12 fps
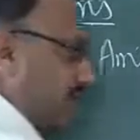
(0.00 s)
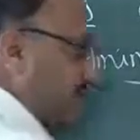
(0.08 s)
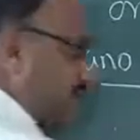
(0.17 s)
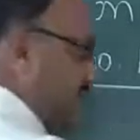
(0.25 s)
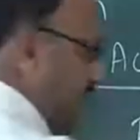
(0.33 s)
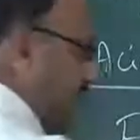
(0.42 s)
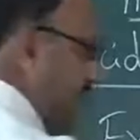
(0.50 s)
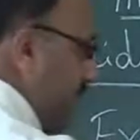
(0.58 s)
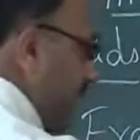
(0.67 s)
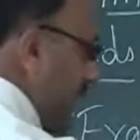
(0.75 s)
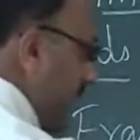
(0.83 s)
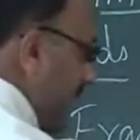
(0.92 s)

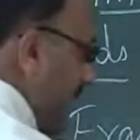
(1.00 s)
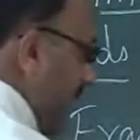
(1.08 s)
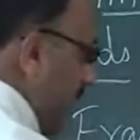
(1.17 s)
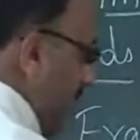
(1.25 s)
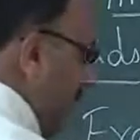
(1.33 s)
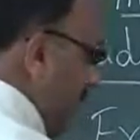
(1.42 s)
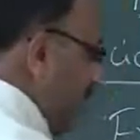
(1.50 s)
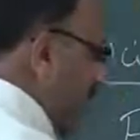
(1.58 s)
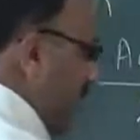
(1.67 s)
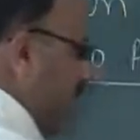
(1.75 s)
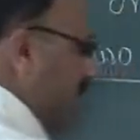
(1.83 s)
Crick in the form of a model